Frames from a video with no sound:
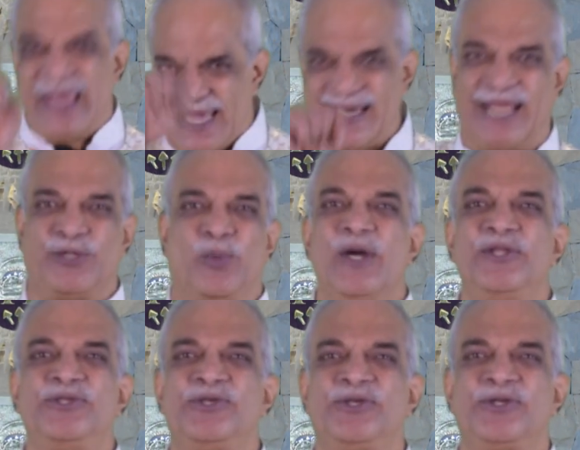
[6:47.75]
In other
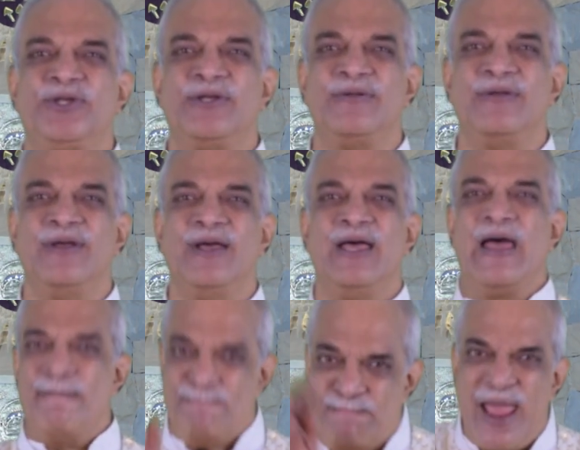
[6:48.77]
words,
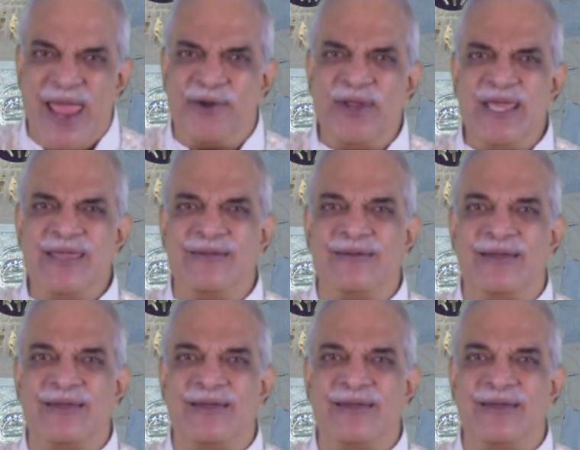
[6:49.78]
Mary